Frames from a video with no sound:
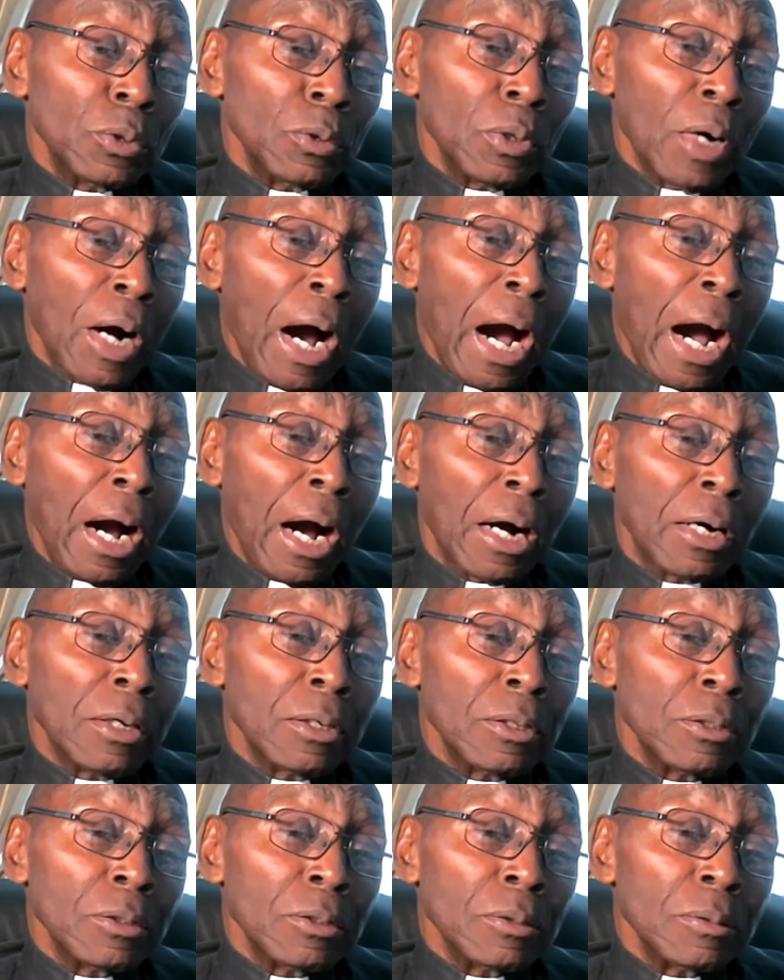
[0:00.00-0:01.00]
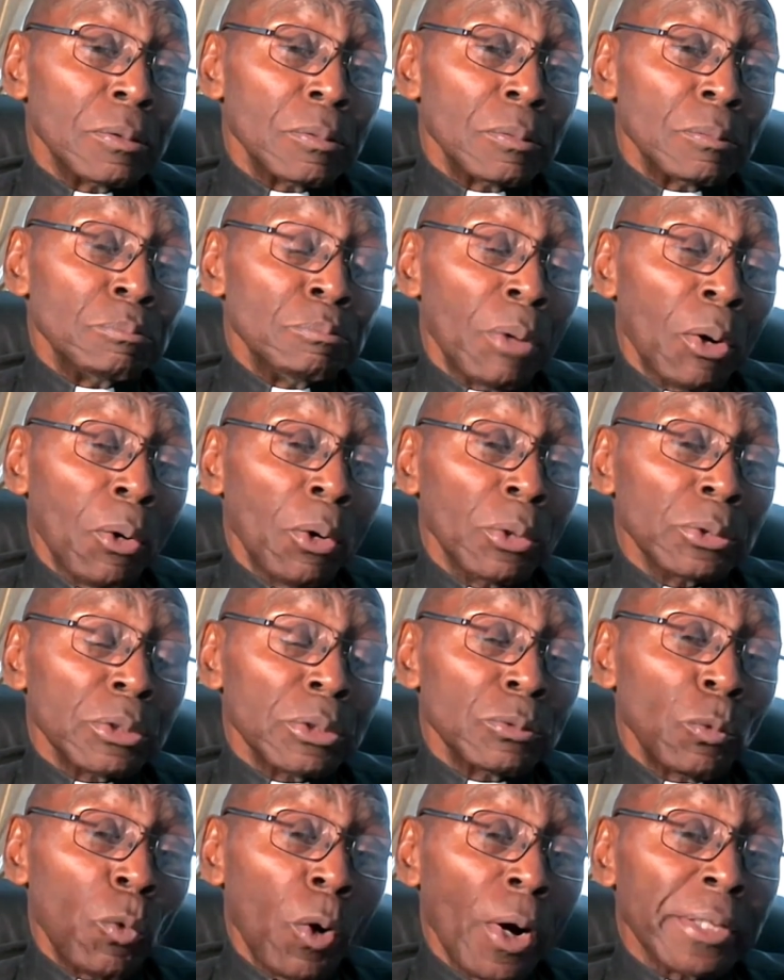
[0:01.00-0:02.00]
uh, more
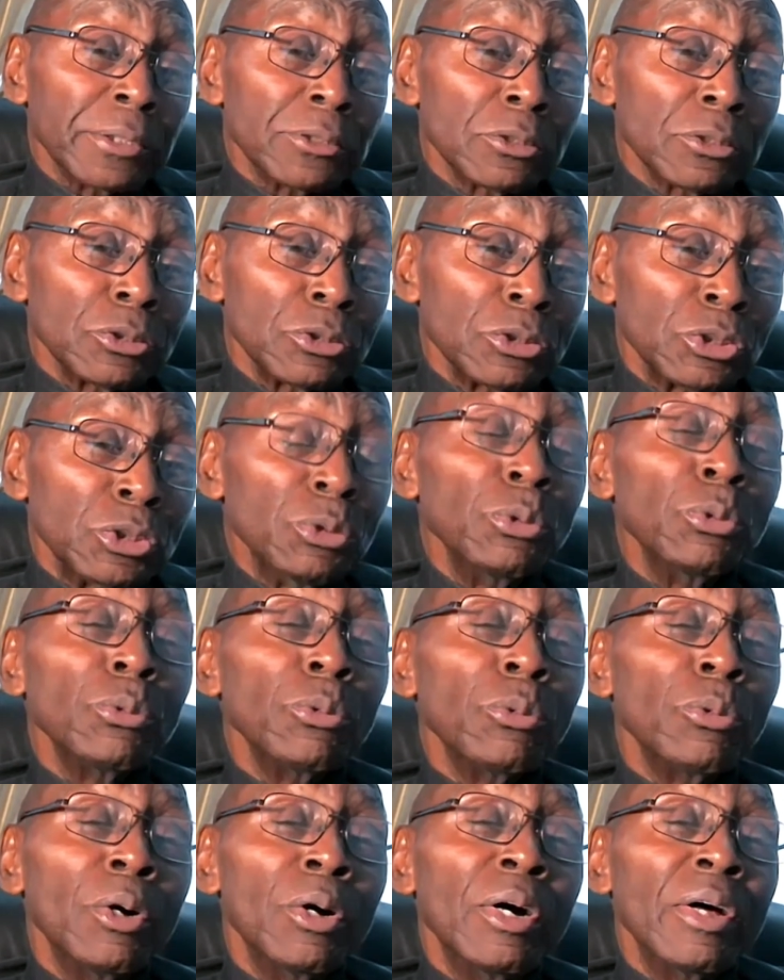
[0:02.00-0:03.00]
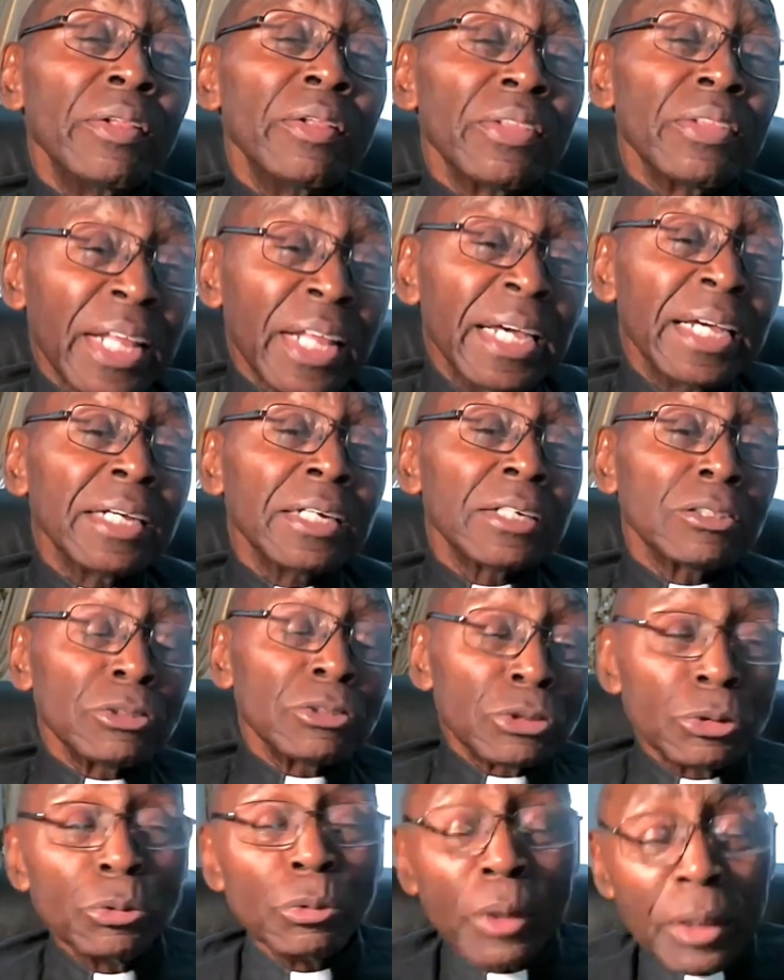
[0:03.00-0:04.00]
than what you think
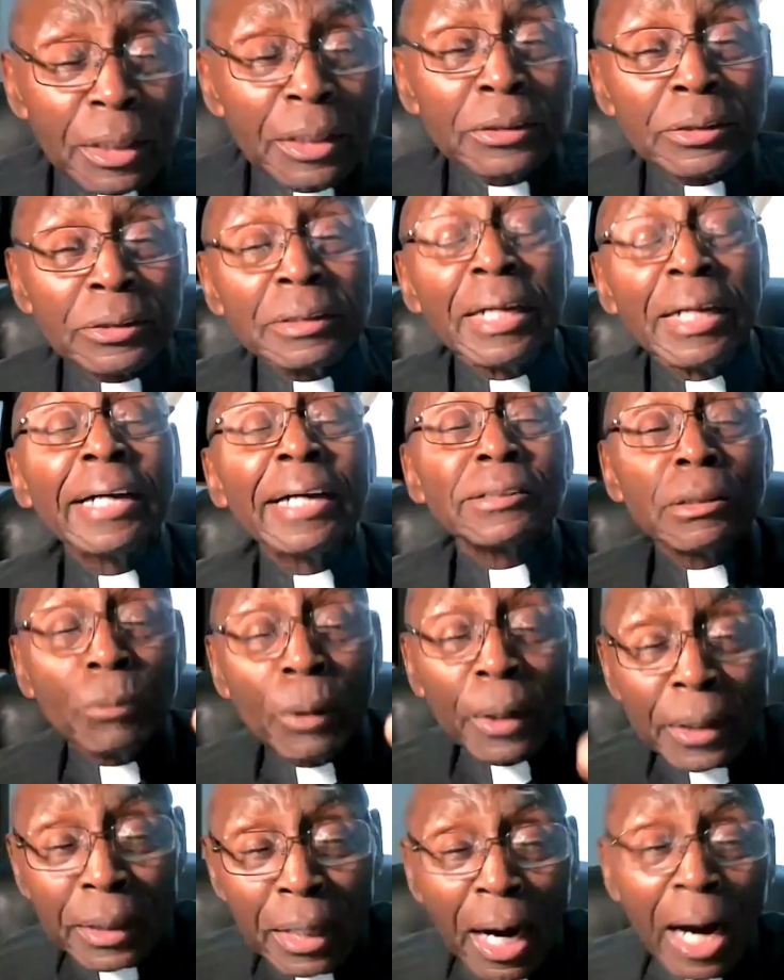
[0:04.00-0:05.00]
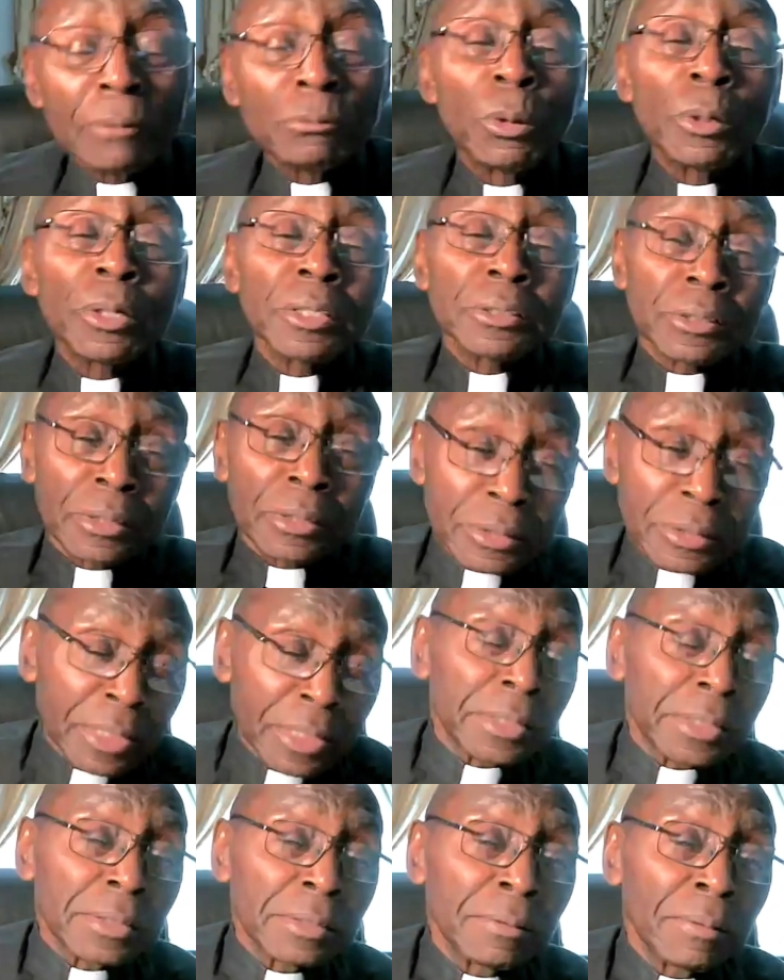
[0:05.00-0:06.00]
you is. And that's the way God wants us to
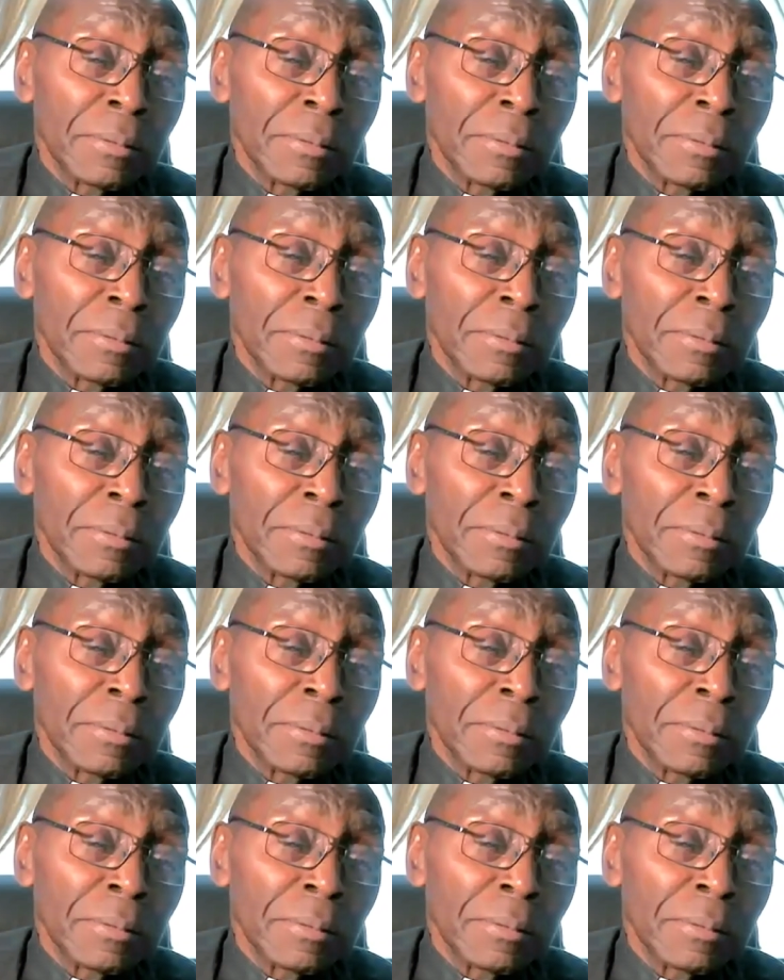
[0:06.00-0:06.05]
think.